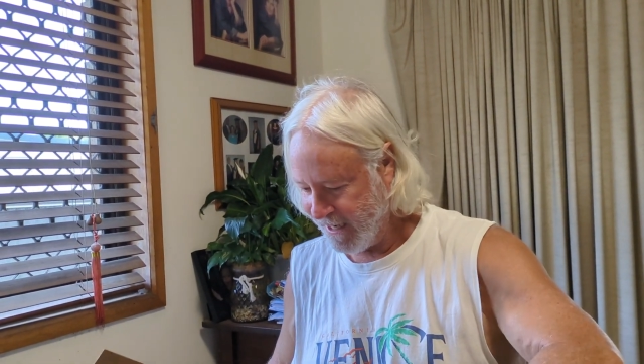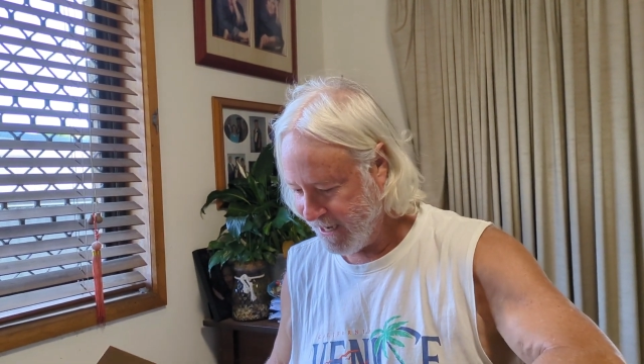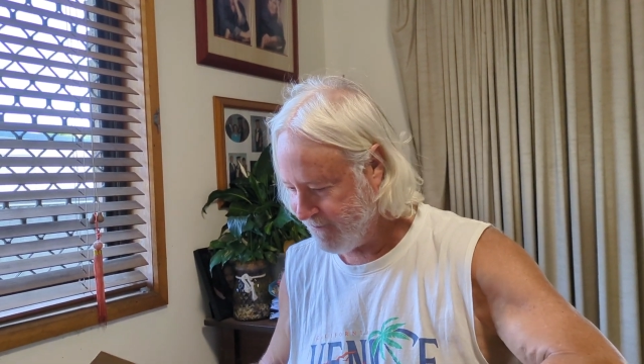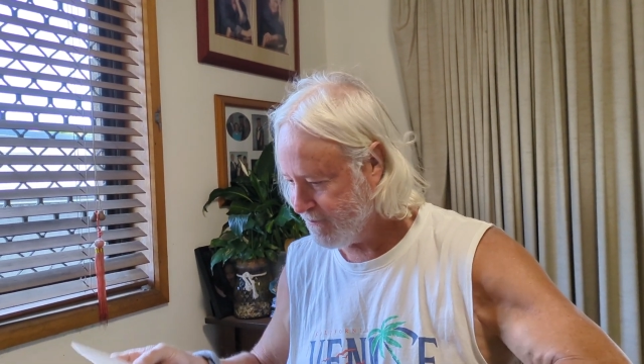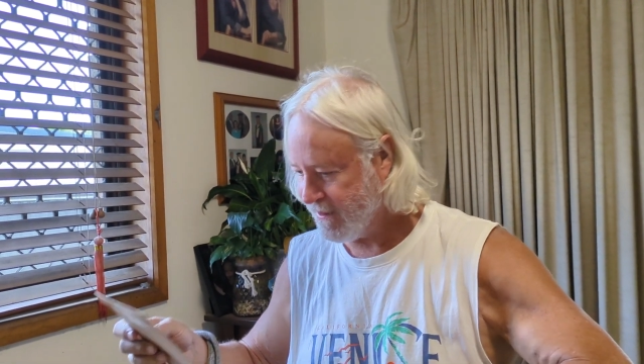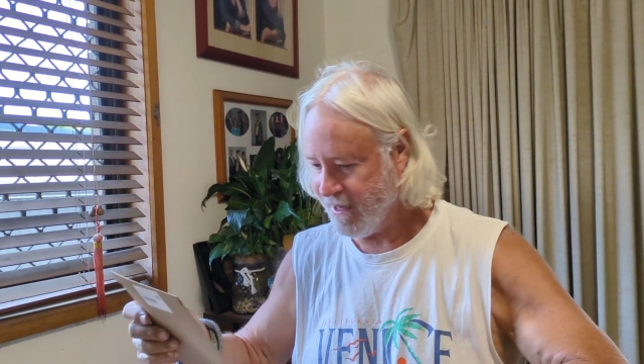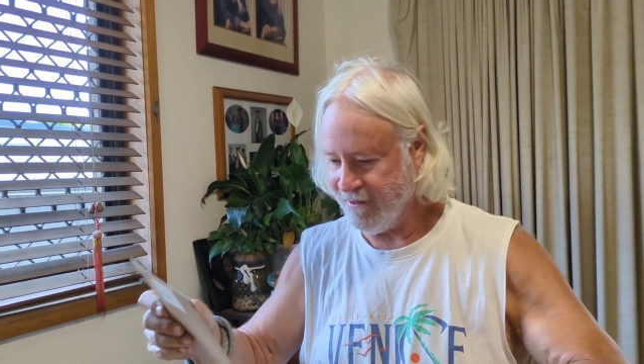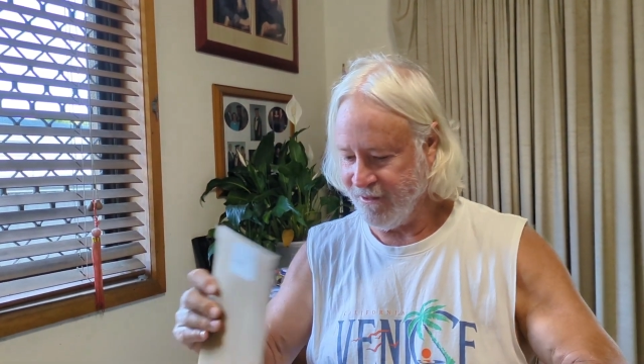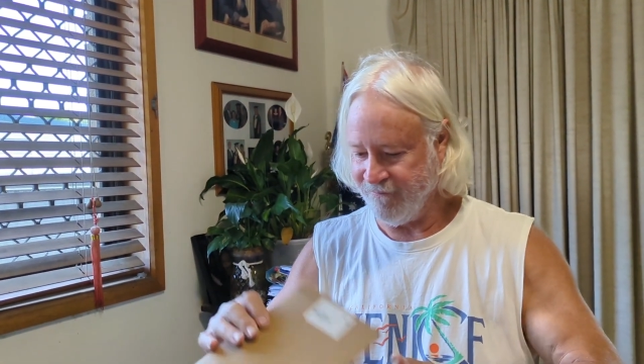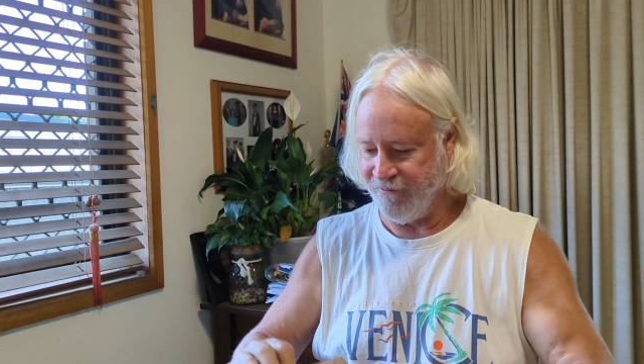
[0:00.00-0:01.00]
Now,
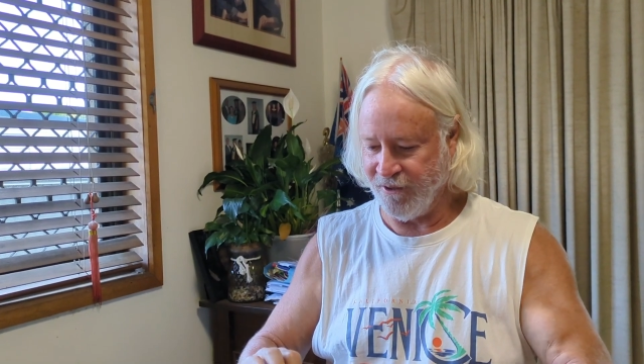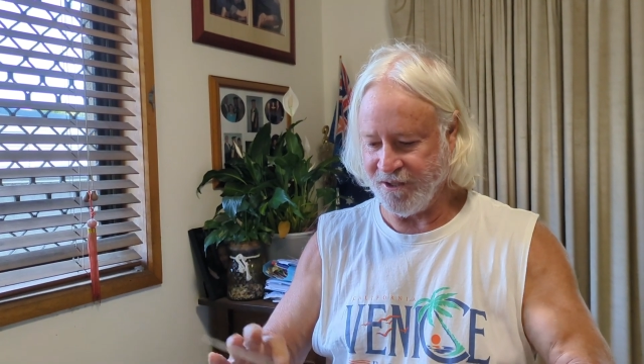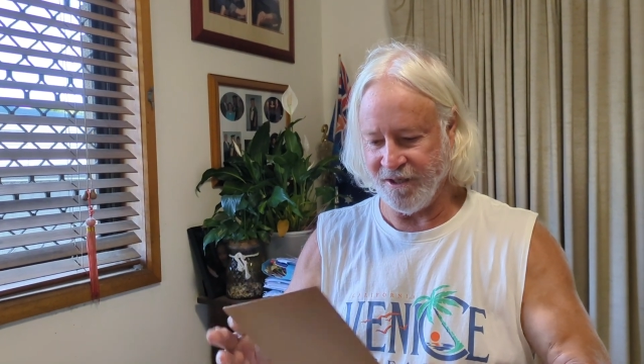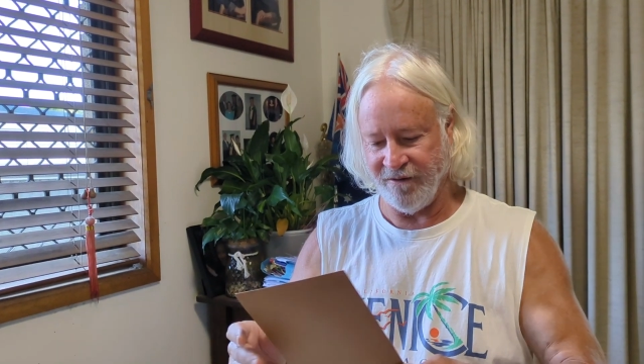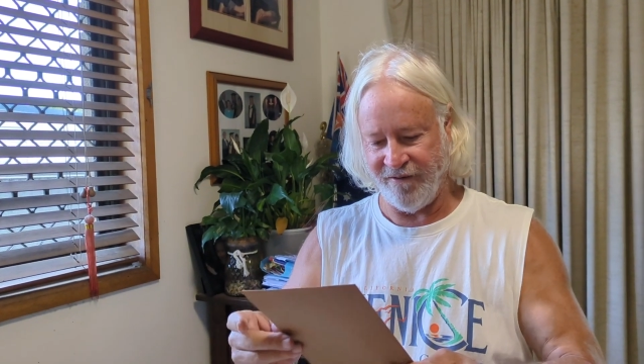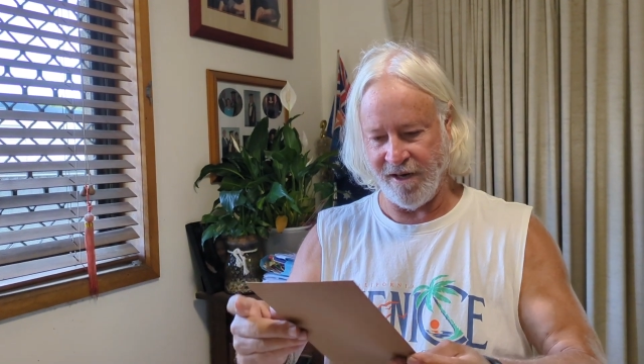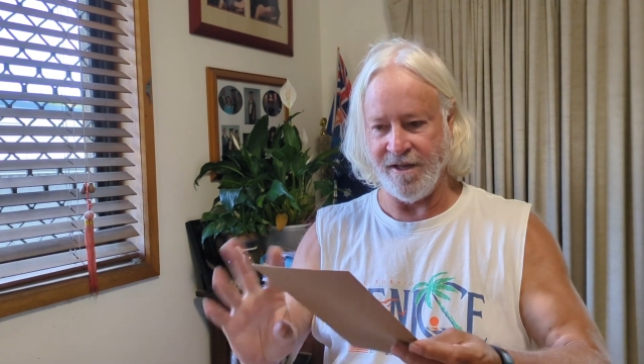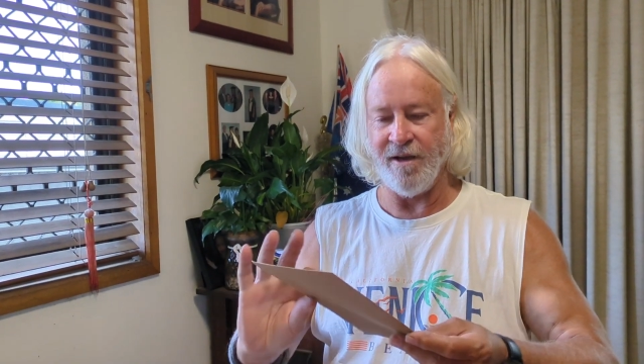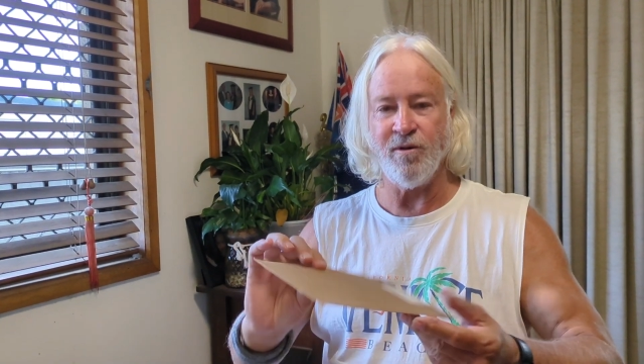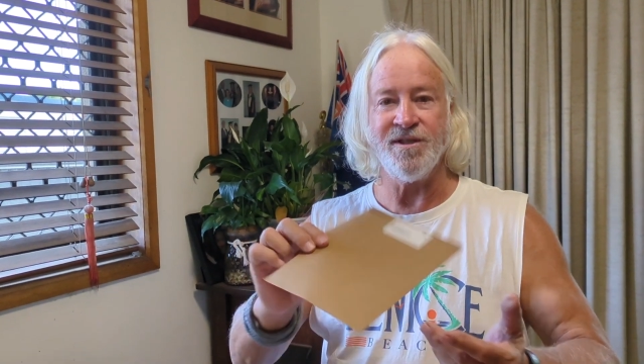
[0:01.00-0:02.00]
first thing I found
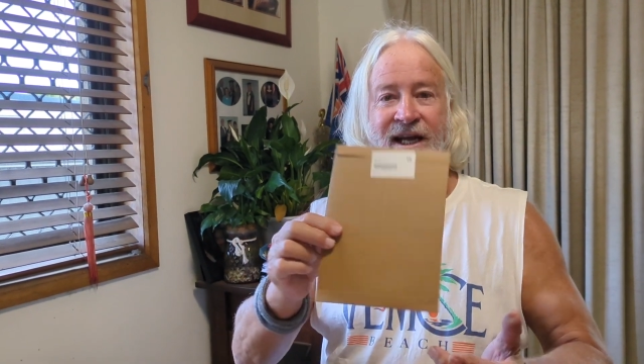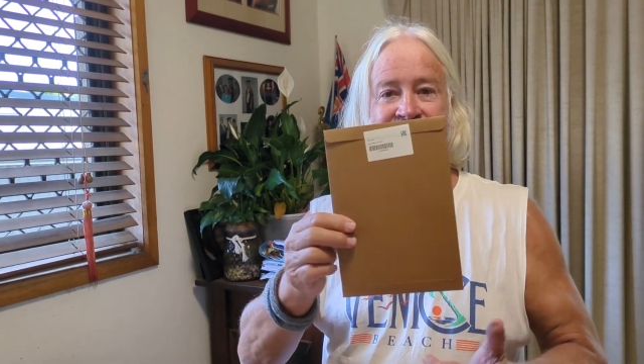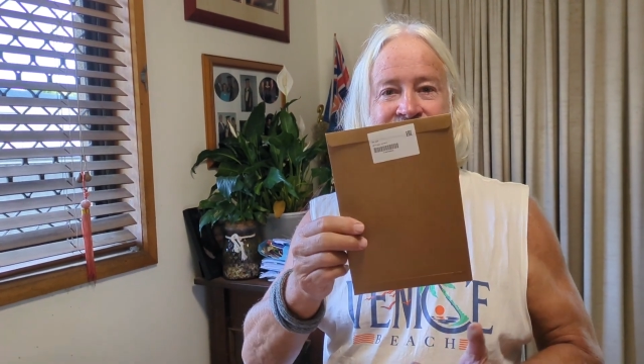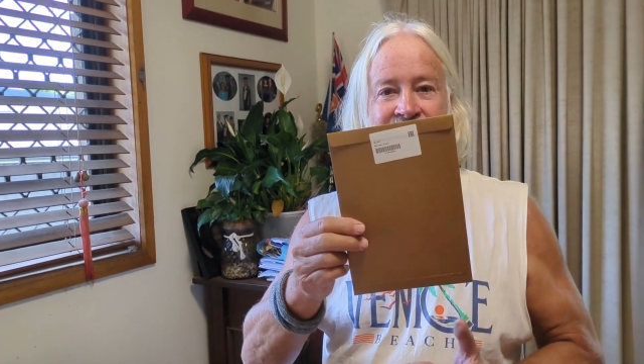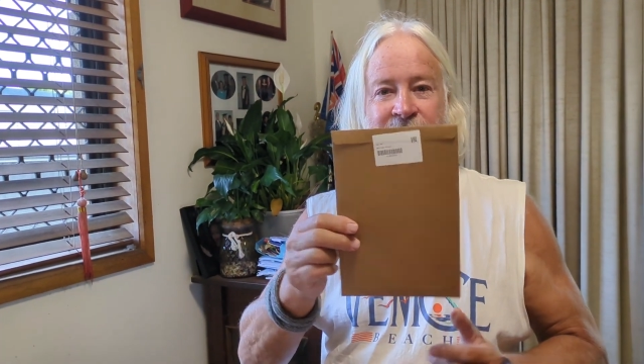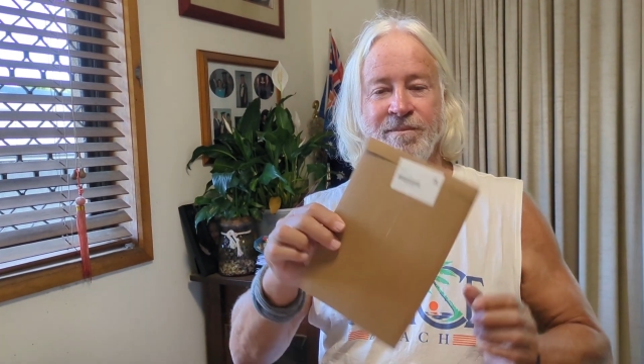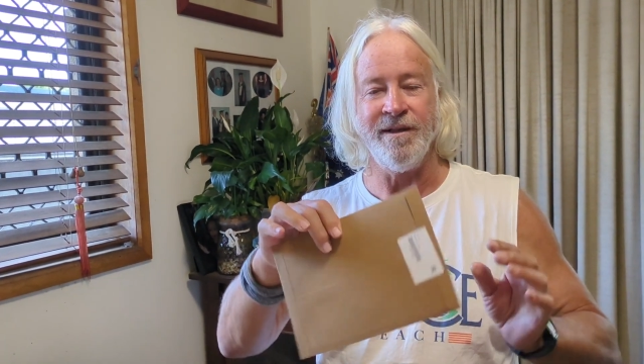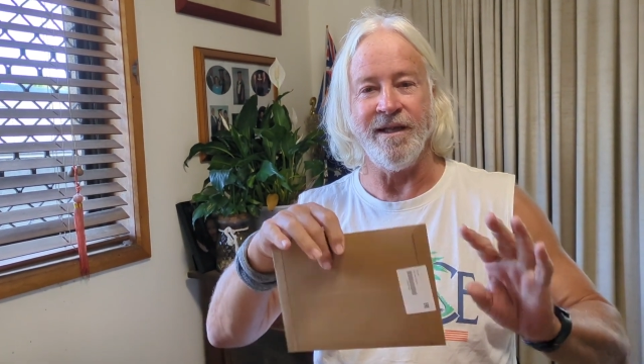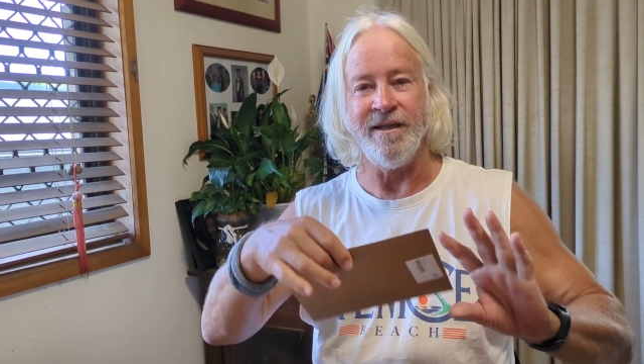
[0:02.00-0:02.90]
in there was an envelope.